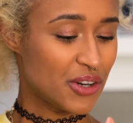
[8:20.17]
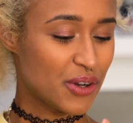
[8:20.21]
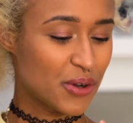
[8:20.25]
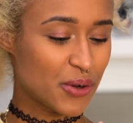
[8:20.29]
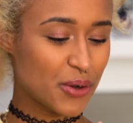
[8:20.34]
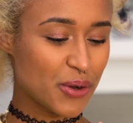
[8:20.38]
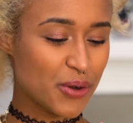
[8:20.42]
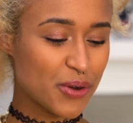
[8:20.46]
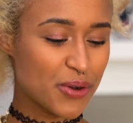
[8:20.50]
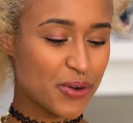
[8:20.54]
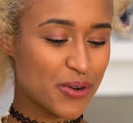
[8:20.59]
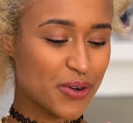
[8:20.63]

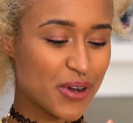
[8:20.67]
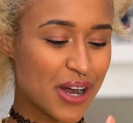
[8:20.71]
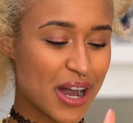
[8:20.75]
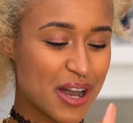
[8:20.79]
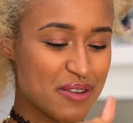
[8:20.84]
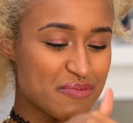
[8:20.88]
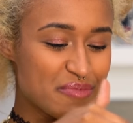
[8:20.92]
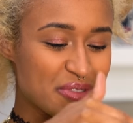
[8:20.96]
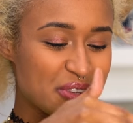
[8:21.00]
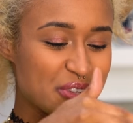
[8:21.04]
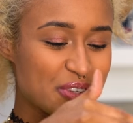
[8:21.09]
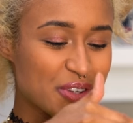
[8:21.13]
Whoa,
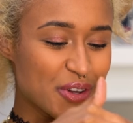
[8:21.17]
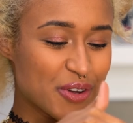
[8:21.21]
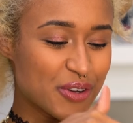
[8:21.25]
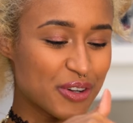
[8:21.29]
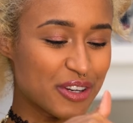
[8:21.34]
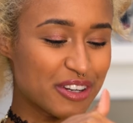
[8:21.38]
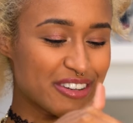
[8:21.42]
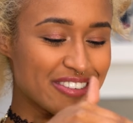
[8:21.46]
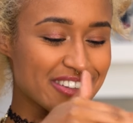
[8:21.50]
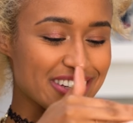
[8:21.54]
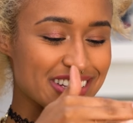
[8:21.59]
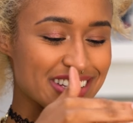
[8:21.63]
I'm so
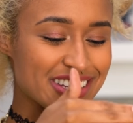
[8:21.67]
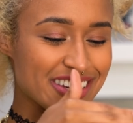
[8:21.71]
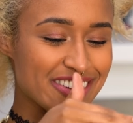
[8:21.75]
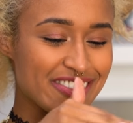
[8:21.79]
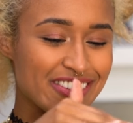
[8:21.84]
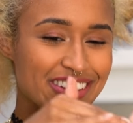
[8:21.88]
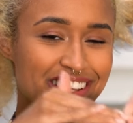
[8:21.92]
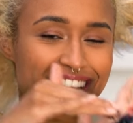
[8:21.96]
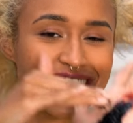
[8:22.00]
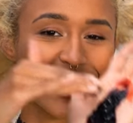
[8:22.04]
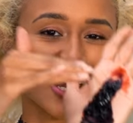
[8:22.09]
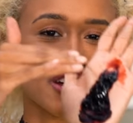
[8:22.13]
nervous. I
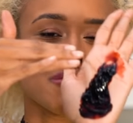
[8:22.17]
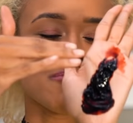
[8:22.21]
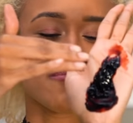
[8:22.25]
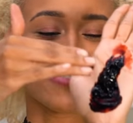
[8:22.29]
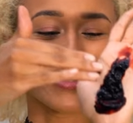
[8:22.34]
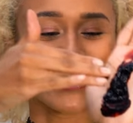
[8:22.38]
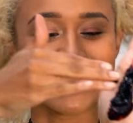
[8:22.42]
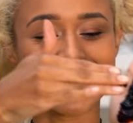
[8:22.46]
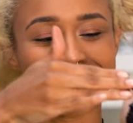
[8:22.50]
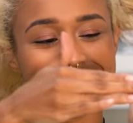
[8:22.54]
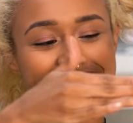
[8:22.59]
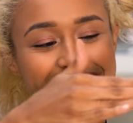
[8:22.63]
feel like I'm
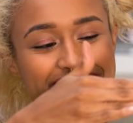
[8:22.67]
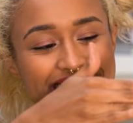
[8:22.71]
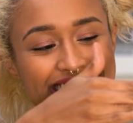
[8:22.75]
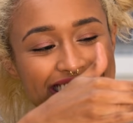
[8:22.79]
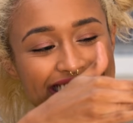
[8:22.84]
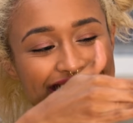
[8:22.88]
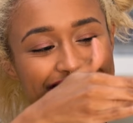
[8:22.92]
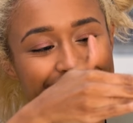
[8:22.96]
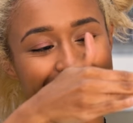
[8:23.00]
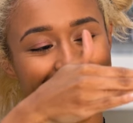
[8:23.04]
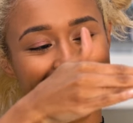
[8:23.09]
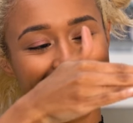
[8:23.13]
putting
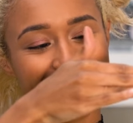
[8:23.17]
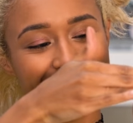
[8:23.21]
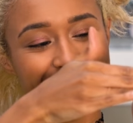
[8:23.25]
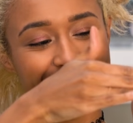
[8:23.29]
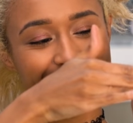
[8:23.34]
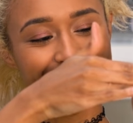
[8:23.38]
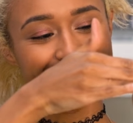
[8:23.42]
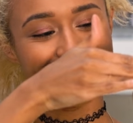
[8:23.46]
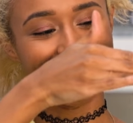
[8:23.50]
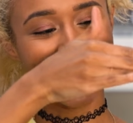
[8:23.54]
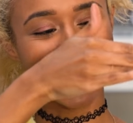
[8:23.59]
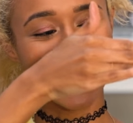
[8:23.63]
like tar
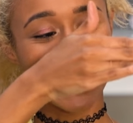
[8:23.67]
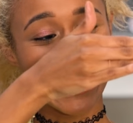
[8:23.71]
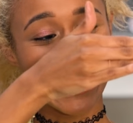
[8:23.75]
on my